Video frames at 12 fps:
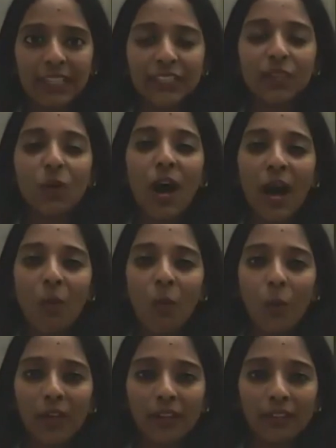So how
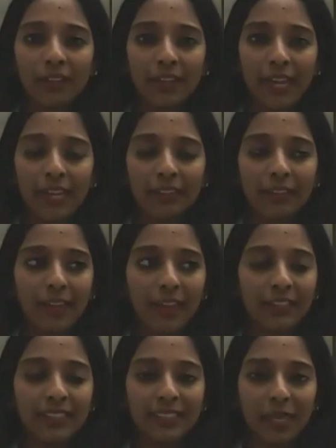well can
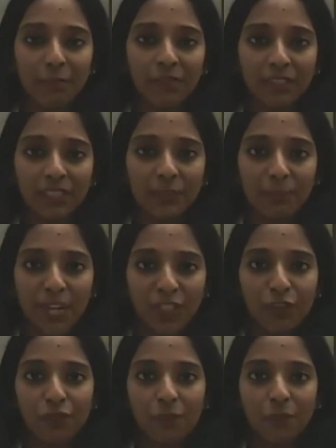they separate
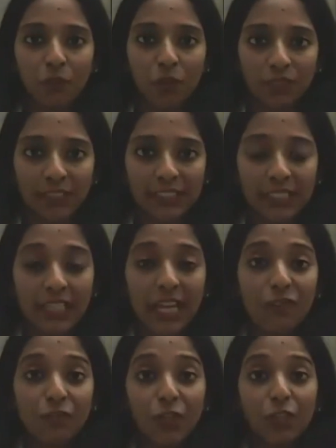speech from noise,
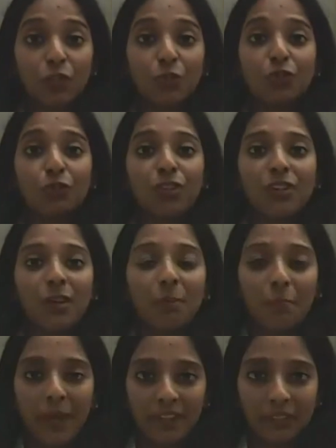allowing you to hear
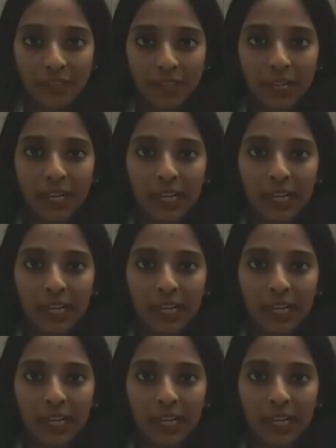better?